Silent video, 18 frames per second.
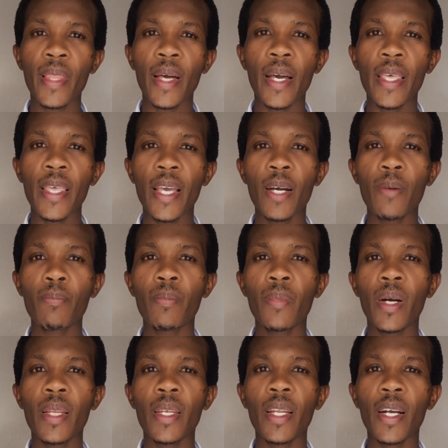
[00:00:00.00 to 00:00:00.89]
I
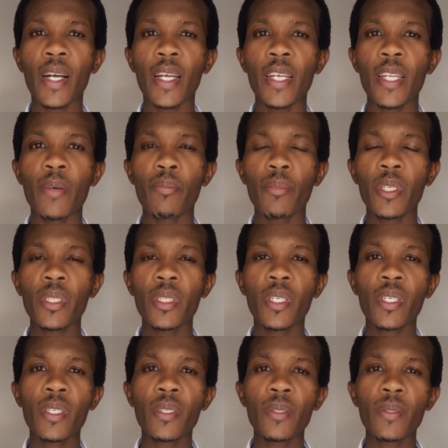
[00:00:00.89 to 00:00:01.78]
am an
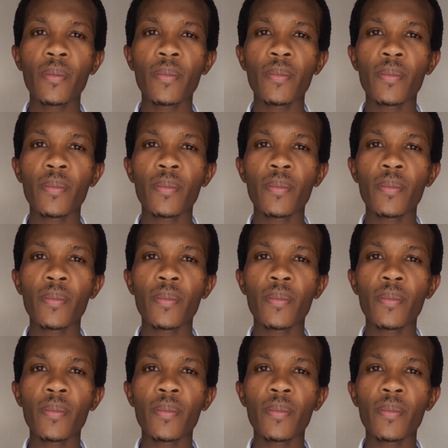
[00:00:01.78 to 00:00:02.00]
academician,